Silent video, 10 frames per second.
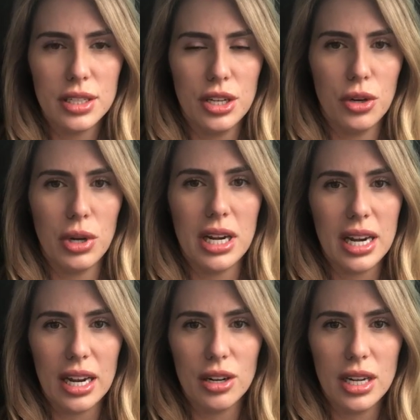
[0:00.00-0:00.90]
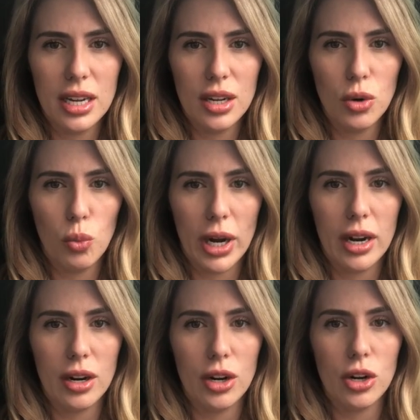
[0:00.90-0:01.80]
you know, in an area
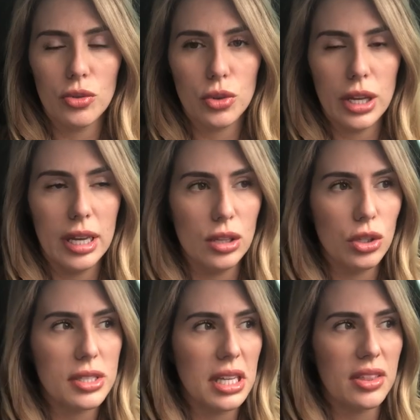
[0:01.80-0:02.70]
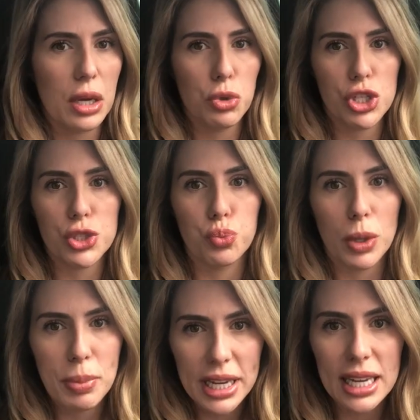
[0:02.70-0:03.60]
where it looks like they were just
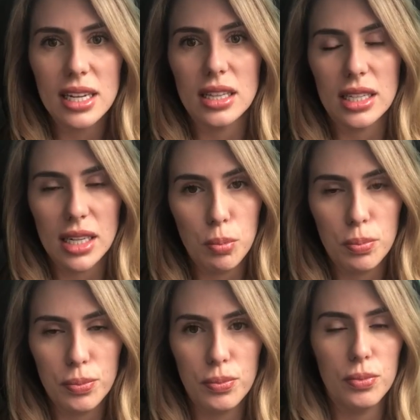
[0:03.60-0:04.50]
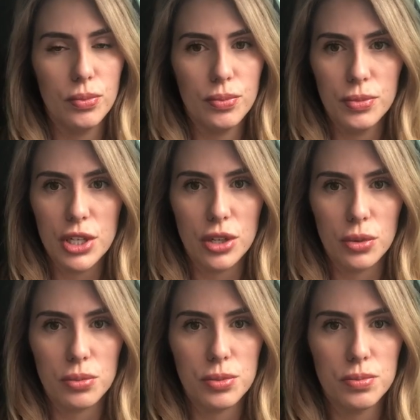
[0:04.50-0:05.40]
repeatedly, you know,